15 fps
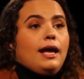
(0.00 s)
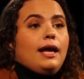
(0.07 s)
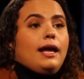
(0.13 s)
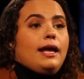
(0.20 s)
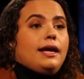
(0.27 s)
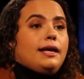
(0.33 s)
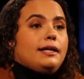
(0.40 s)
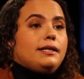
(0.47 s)

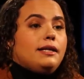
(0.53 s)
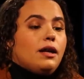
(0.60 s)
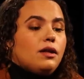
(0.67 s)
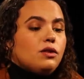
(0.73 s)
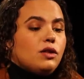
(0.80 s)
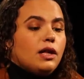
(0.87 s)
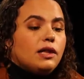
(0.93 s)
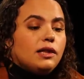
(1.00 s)
And
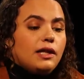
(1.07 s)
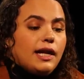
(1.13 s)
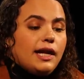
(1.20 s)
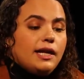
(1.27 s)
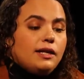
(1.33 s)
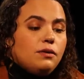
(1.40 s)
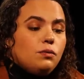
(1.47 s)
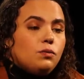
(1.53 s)
the
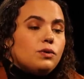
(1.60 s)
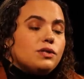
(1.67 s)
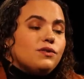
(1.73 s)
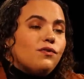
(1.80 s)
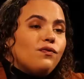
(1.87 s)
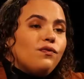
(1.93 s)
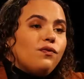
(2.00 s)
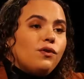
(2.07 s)
lane was
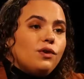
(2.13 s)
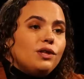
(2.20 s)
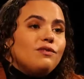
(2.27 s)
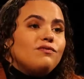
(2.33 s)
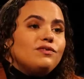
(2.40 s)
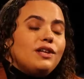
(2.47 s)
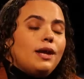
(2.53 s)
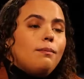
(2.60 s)
full
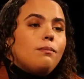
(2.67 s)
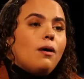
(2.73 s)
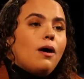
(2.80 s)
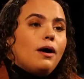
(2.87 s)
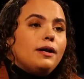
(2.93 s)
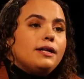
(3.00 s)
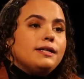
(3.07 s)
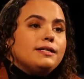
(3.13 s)
of dead
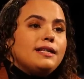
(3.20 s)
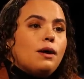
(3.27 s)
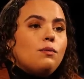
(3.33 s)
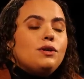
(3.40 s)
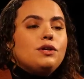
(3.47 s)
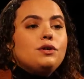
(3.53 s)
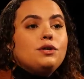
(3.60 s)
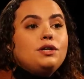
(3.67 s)
bodies that
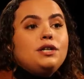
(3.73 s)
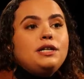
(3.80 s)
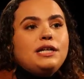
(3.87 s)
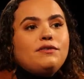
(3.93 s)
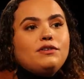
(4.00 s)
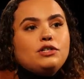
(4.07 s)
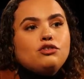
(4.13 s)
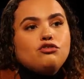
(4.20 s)
we couldn't
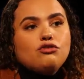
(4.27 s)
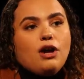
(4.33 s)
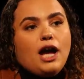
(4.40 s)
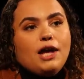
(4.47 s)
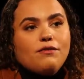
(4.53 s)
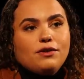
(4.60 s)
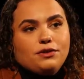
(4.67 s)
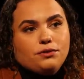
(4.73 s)
even
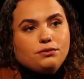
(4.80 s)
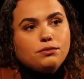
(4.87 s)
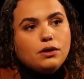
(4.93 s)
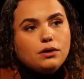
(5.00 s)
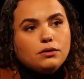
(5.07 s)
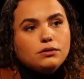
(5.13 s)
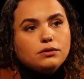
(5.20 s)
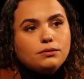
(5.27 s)
drive on the
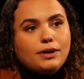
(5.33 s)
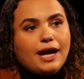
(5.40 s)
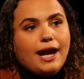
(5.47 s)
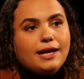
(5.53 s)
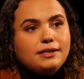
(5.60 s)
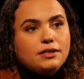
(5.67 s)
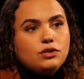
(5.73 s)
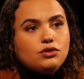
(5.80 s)
road. We
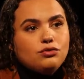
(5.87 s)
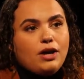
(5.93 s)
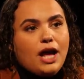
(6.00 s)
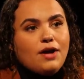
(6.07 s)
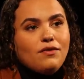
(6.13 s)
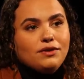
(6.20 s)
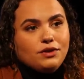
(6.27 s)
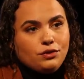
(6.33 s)
had to
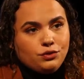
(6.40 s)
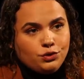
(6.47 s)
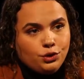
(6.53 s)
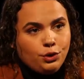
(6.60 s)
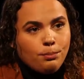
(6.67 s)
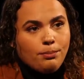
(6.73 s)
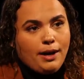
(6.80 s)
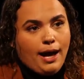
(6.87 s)
drive on the
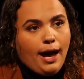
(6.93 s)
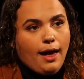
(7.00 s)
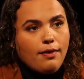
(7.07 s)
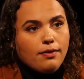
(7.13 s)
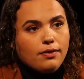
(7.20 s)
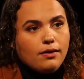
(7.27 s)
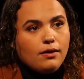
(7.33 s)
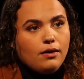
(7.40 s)
dirt
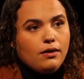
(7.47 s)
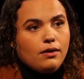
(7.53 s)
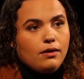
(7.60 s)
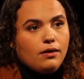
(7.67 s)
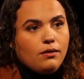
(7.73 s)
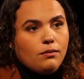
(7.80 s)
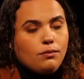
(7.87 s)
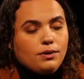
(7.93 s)
path
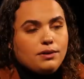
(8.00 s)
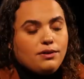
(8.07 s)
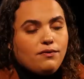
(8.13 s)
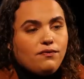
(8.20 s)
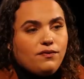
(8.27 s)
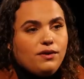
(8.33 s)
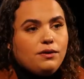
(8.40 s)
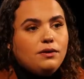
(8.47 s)
where the
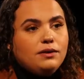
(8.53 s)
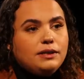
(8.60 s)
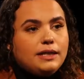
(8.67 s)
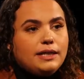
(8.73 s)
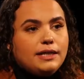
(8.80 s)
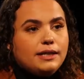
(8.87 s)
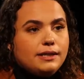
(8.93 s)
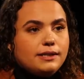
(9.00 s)
field
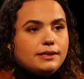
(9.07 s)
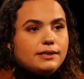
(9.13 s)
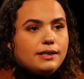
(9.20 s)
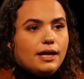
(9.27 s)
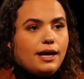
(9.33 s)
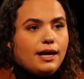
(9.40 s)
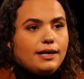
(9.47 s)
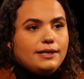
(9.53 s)
is
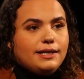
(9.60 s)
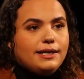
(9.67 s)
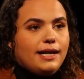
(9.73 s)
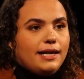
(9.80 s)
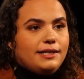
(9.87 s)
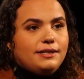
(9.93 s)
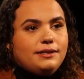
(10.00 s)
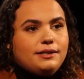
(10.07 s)
to
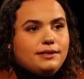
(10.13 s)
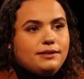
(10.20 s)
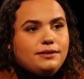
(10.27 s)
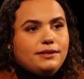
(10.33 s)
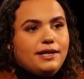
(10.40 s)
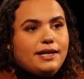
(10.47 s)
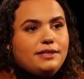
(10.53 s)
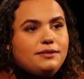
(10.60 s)

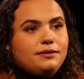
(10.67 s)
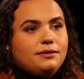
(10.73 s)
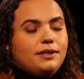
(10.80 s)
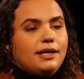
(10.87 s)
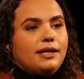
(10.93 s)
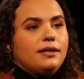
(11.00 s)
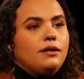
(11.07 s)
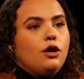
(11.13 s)
get to
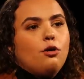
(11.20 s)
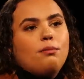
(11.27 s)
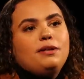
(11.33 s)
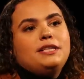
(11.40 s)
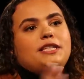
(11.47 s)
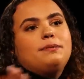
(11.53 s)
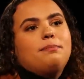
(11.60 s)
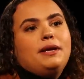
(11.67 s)
like an
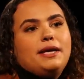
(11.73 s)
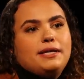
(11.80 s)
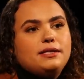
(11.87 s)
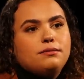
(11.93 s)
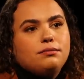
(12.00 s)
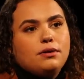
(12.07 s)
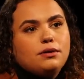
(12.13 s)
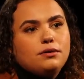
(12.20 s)
open
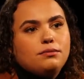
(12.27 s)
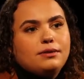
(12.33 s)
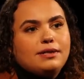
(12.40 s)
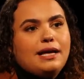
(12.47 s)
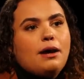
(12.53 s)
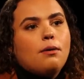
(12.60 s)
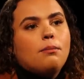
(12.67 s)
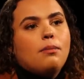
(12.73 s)
space road
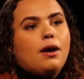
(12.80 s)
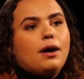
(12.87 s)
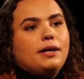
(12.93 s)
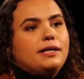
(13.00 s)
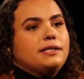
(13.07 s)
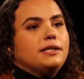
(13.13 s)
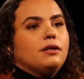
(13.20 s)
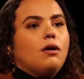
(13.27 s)
without
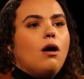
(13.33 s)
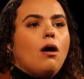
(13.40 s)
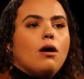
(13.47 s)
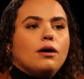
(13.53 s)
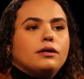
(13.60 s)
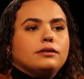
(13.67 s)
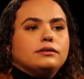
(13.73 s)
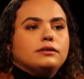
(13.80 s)
bodies and
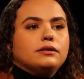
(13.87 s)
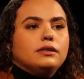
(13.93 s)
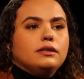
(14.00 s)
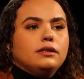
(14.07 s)
cars